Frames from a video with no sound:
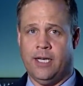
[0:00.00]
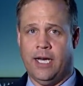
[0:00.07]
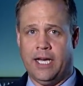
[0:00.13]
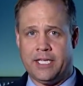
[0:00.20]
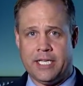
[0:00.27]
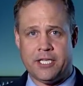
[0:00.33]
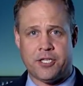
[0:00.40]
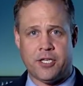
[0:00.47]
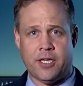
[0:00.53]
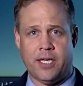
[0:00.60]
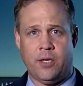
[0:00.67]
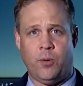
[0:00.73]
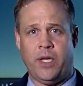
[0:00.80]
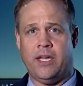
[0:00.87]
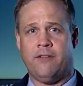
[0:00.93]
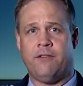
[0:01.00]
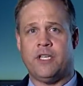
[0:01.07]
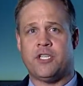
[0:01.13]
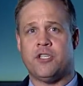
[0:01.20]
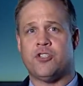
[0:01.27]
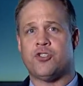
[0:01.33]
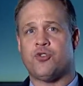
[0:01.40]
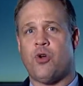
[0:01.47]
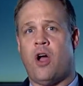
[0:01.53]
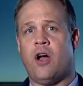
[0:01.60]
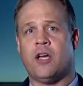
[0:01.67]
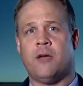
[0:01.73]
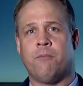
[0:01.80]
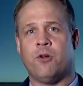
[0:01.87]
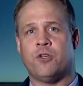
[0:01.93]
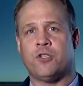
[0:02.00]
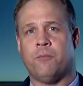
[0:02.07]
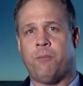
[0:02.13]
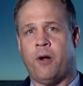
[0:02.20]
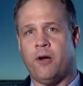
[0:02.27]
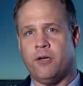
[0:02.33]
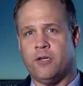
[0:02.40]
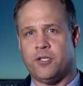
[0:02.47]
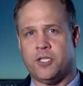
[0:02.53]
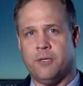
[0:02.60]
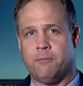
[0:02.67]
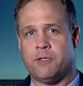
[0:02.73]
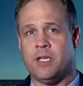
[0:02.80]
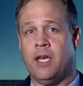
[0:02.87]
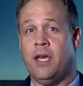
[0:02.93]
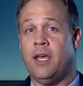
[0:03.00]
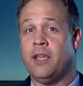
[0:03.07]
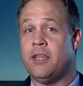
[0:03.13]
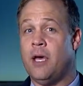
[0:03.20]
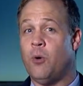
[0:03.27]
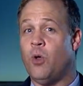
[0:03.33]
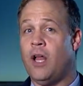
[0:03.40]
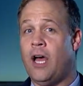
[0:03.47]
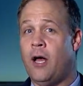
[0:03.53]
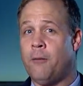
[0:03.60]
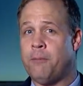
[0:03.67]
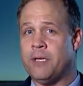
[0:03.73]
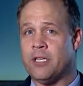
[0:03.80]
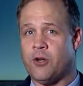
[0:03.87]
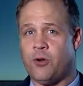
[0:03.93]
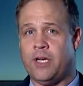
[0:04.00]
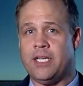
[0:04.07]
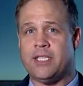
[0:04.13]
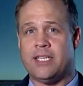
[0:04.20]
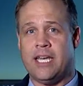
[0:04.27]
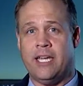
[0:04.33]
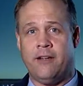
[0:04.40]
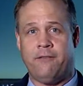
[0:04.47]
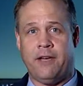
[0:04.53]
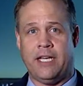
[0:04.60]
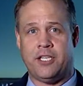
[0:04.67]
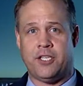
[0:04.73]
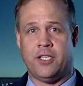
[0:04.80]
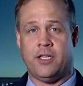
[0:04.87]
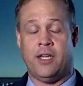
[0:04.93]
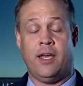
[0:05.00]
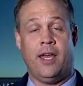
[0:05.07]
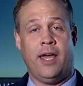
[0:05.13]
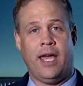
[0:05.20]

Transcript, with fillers: Additionally, we envision strong commercial partnerships that will help increase innovation